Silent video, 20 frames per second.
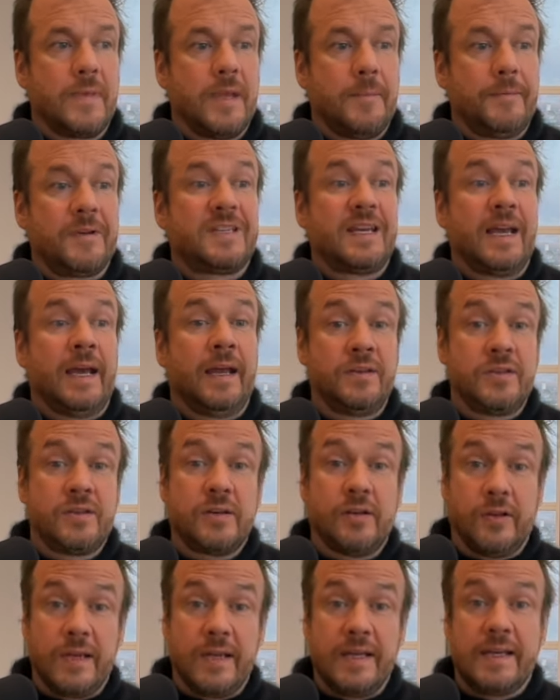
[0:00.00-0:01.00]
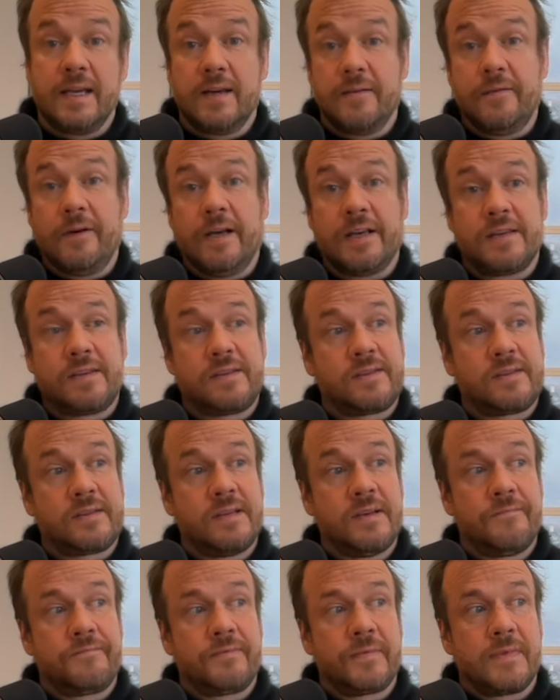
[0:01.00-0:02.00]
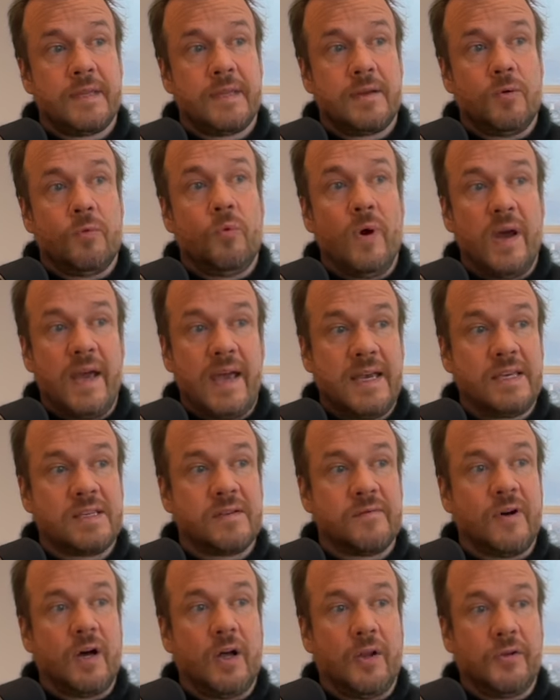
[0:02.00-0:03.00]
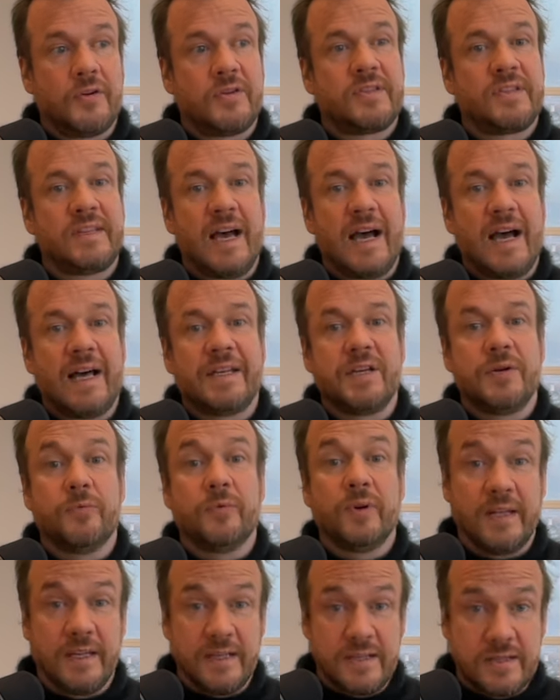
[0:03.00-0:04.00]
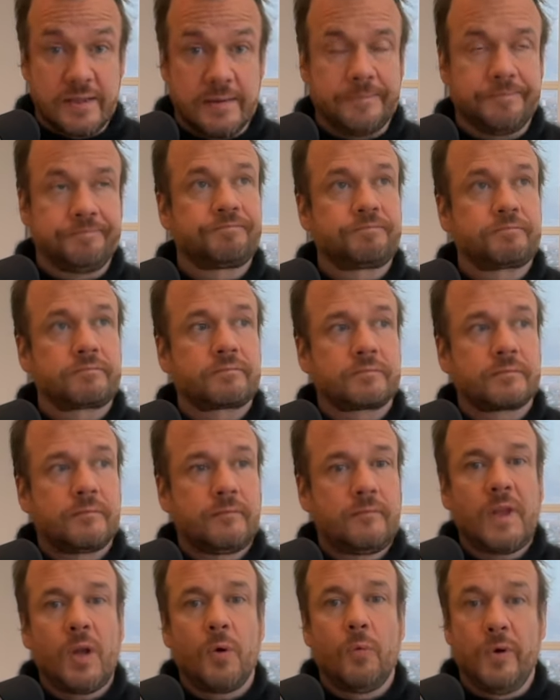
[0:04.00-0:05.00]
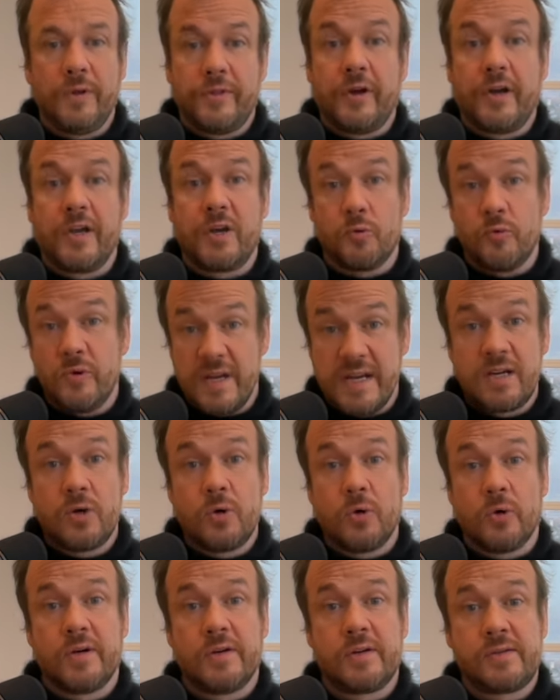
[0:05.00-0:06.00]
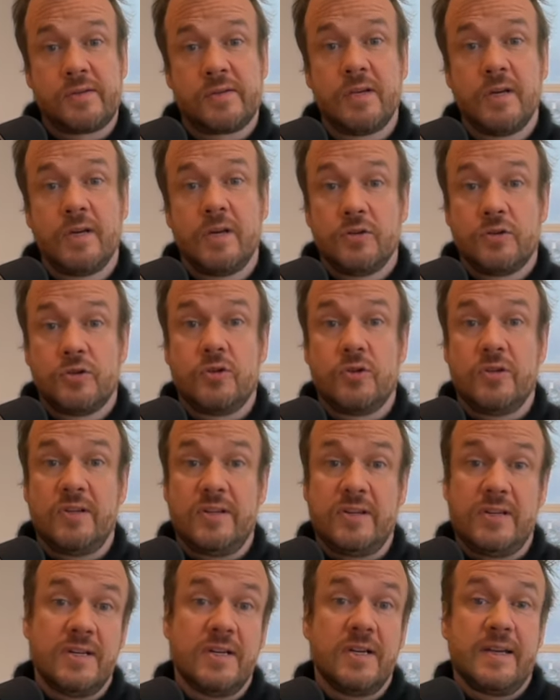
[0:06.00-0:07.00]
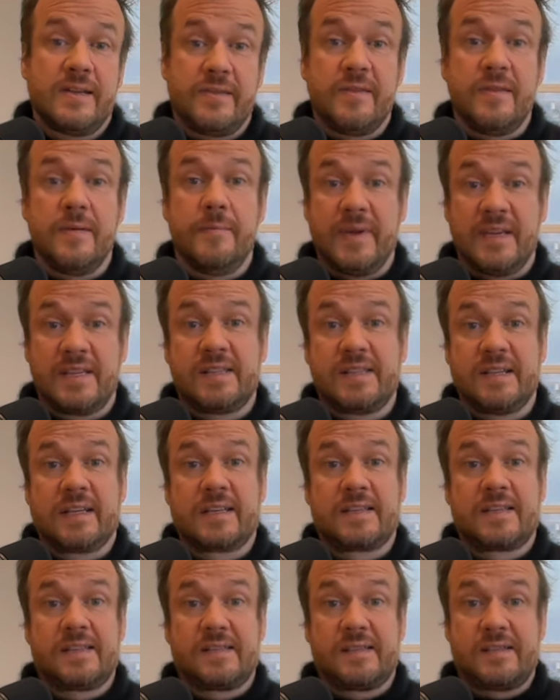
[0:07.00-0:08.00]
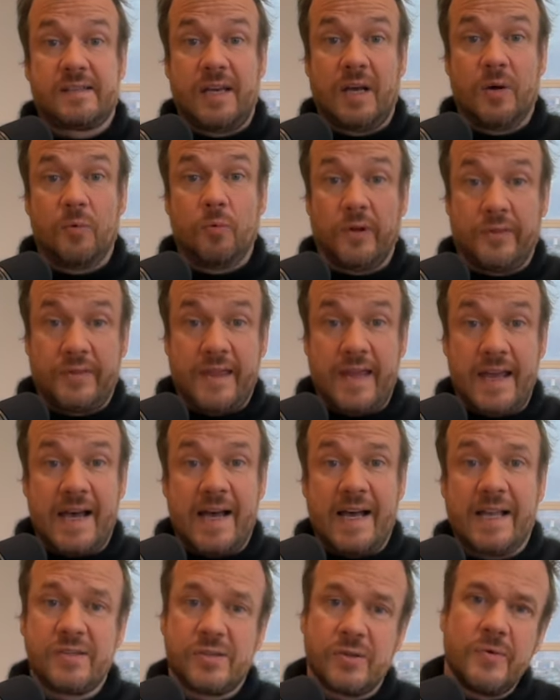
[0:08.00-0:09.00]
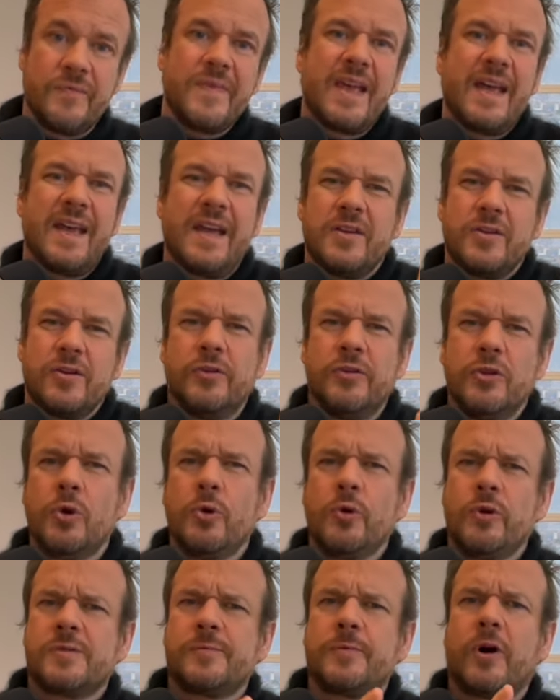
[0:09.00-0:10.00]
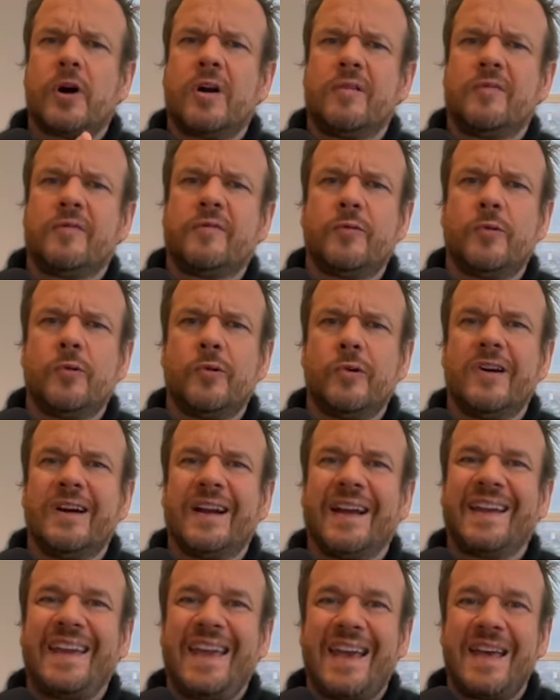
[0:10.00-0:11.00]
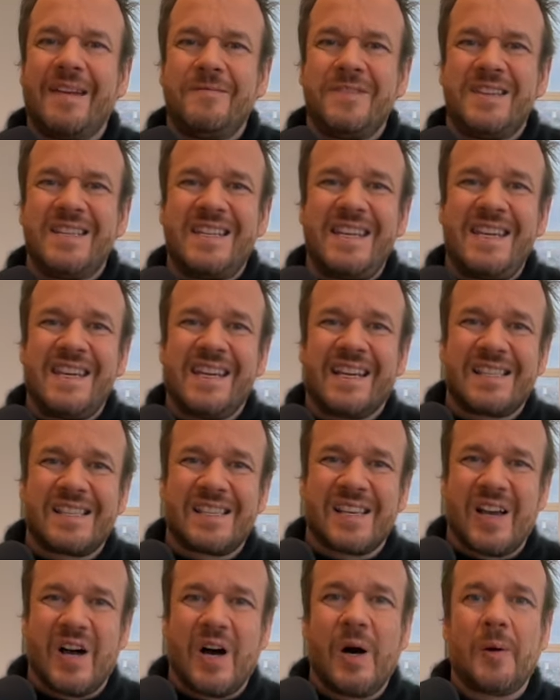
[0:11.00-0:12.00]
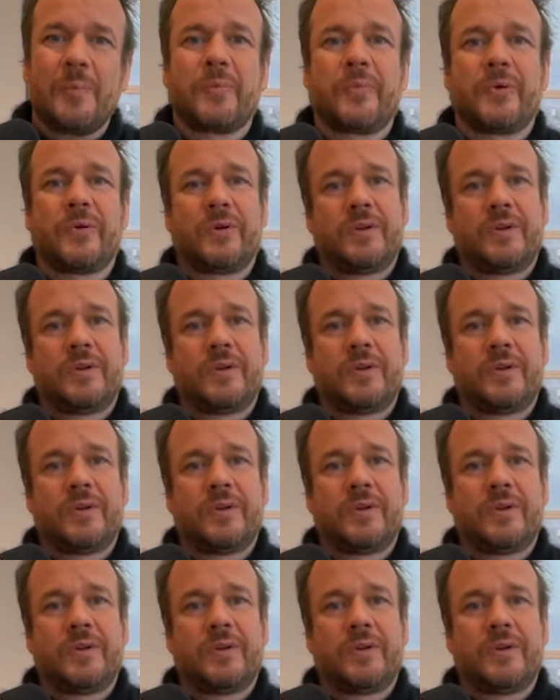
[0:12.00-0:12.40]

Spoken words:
potentially give us ways of understanding religion without recourse to the mystics and what they had. So you'll notice part four again takes up